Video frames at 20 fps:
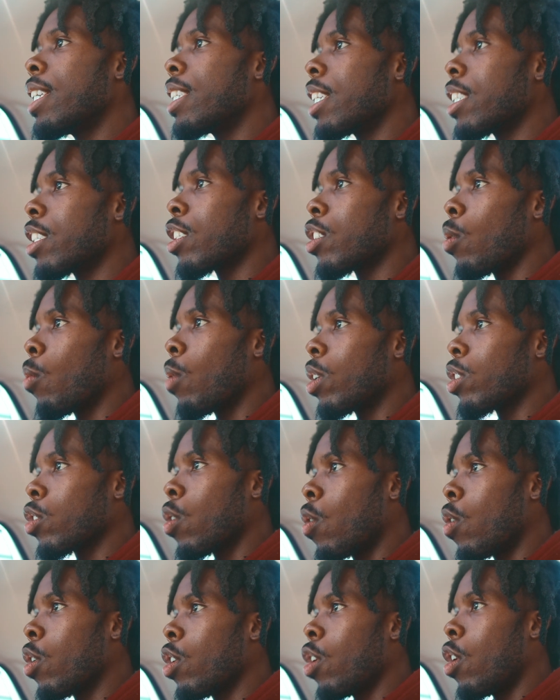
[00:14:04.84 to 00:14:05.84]
attention to what's
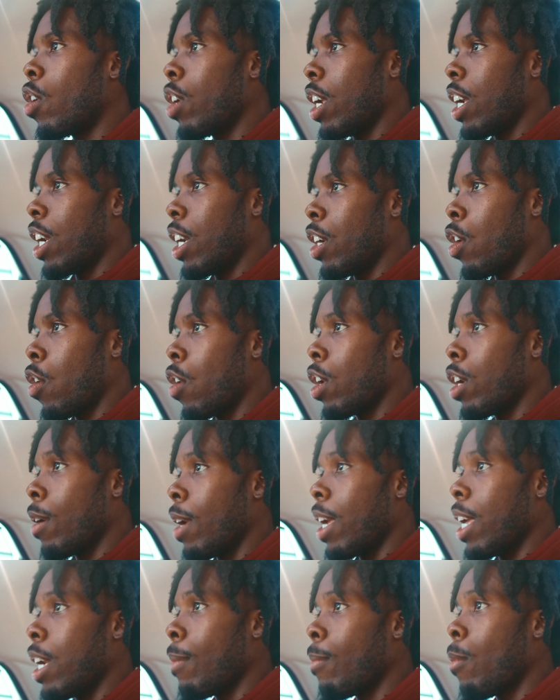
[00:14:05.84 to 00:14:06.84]
going on during
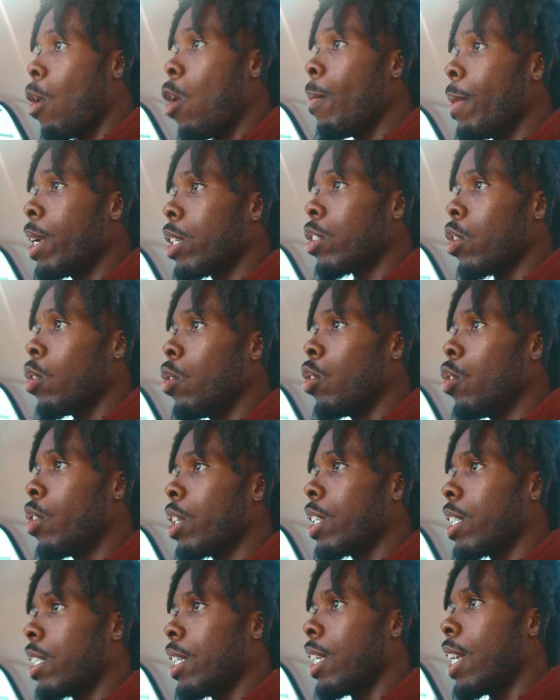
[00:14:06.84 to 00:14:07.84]
in the moment too,
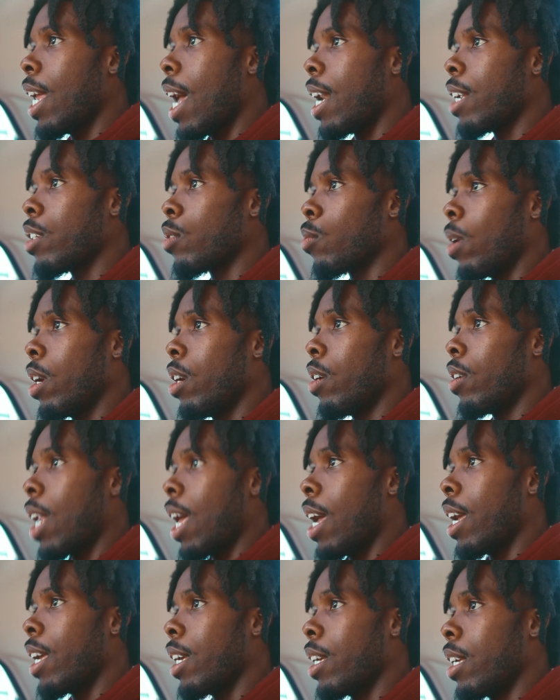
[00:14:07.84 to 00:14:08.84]
you can see that as well.
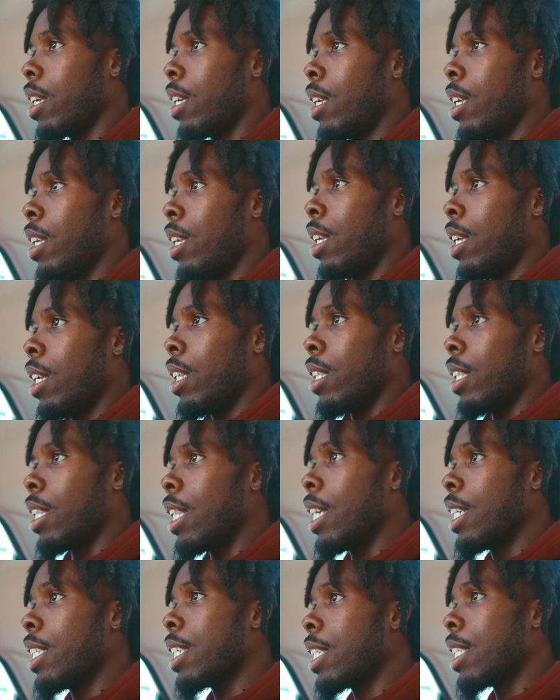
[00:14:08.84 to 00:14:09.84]
Like,
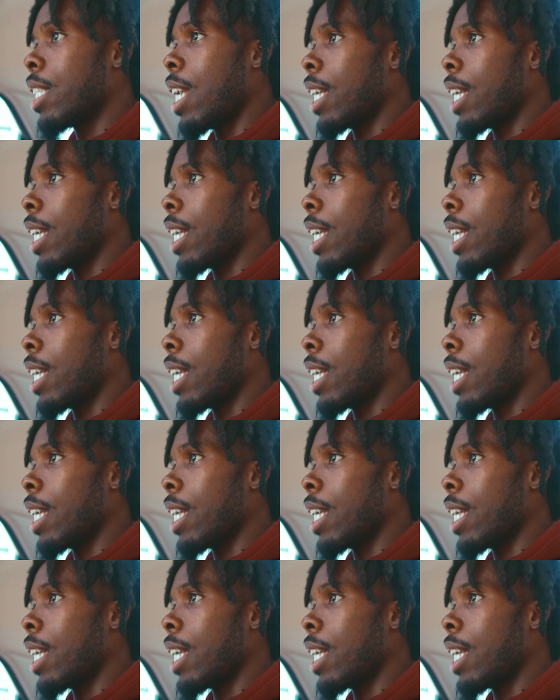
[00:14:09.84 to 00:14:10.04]
this is